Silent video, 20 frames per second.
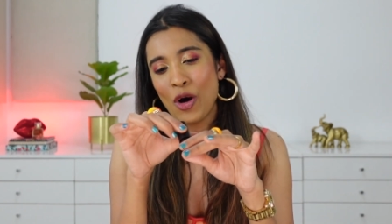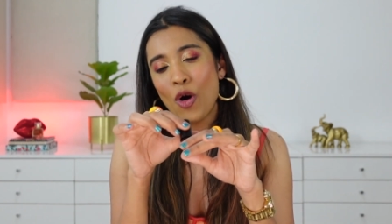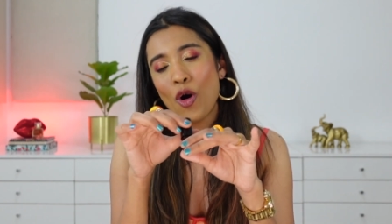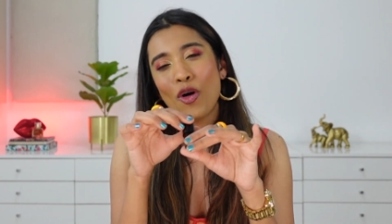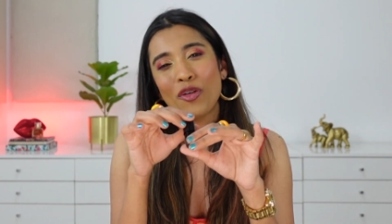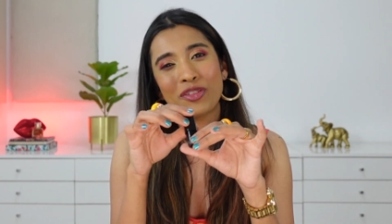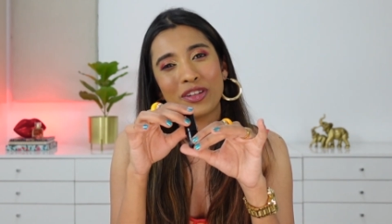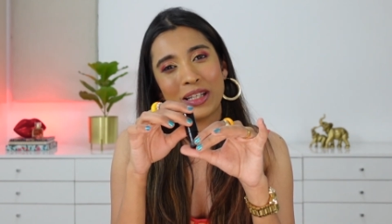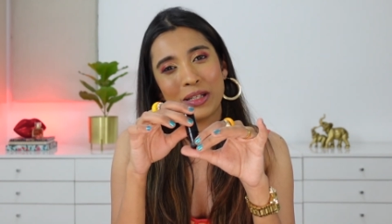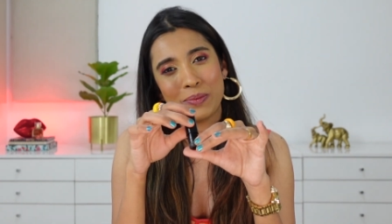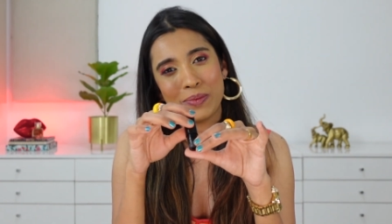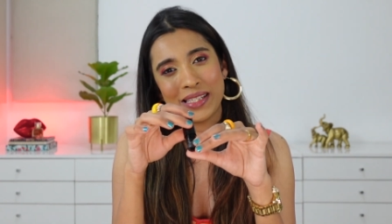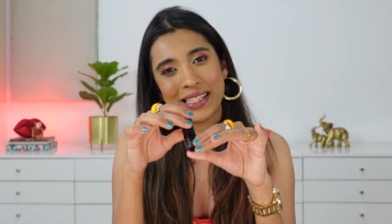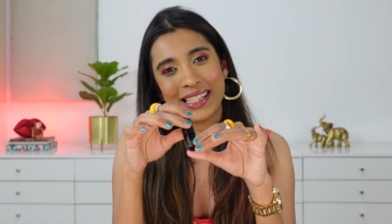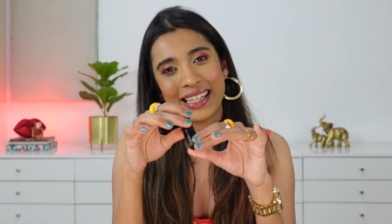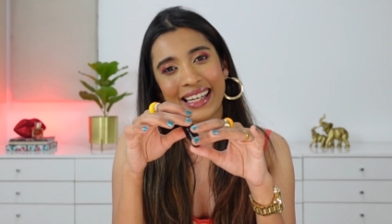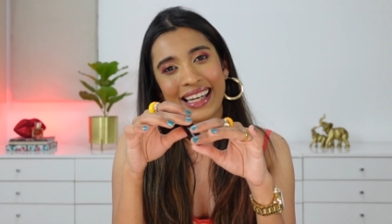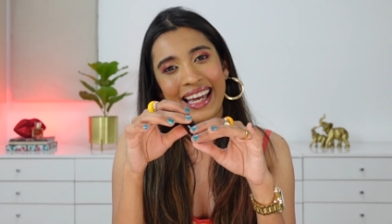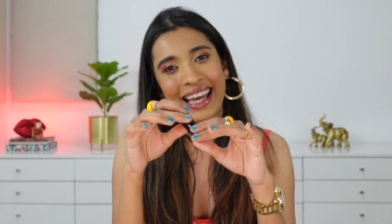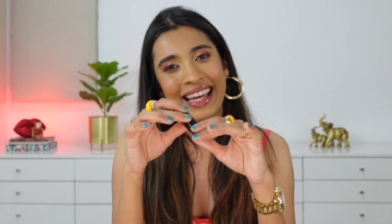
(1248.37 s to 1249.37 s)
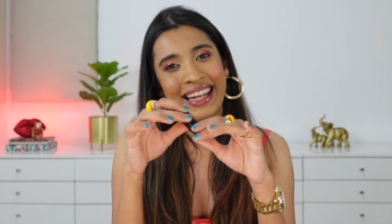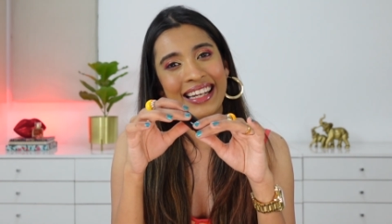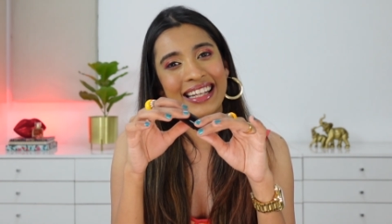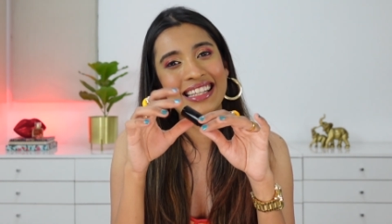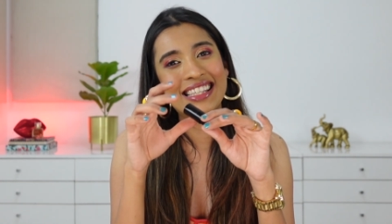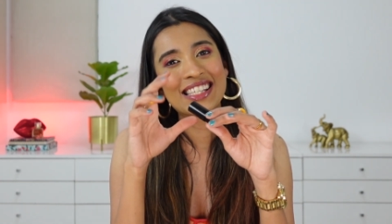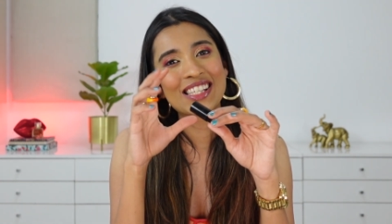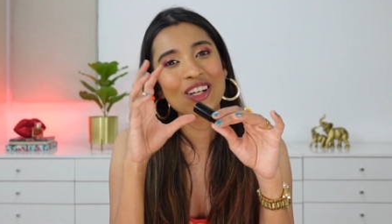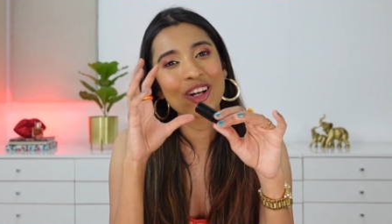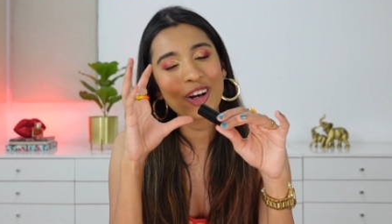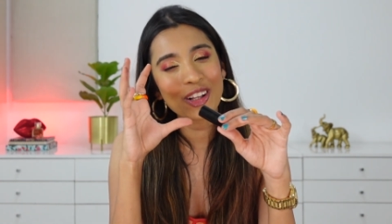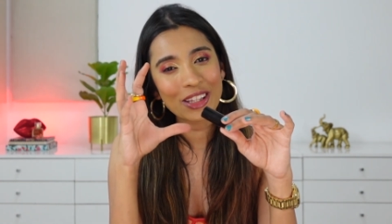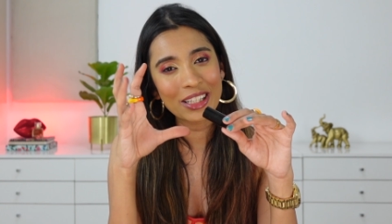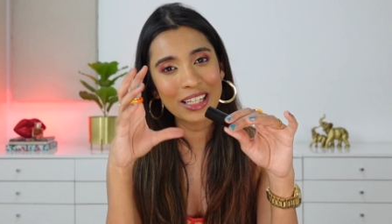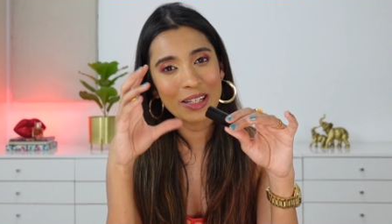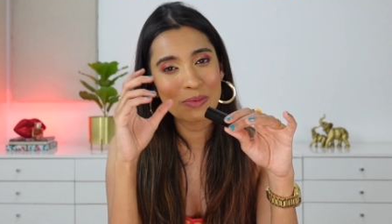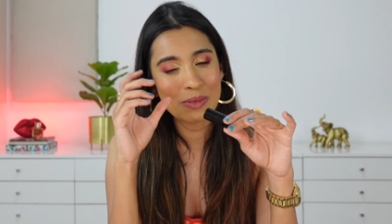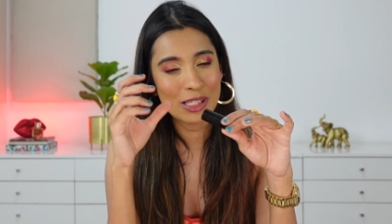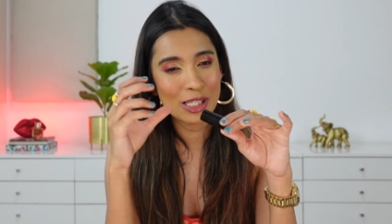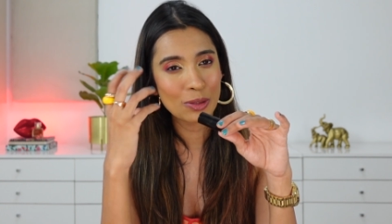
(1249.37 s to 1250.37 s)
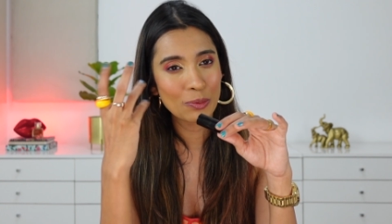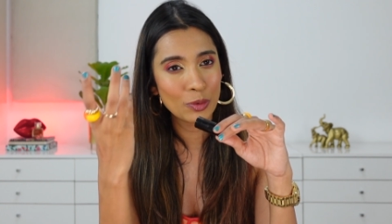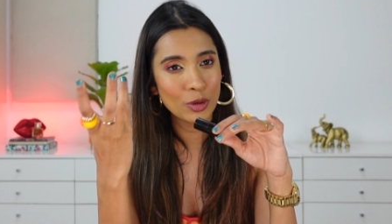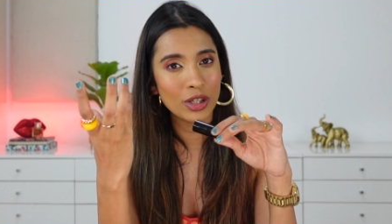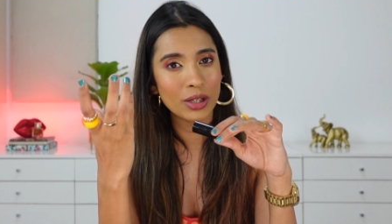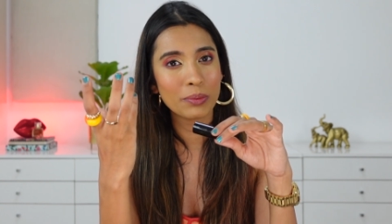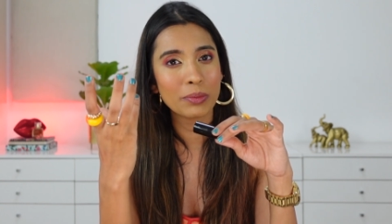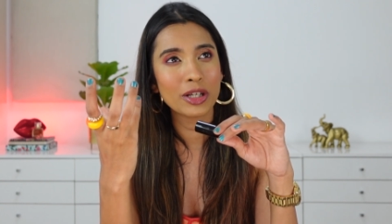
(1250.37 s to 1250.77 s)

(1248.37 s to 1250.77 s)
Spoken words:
of the lipstick and it's not the lipstick bullet,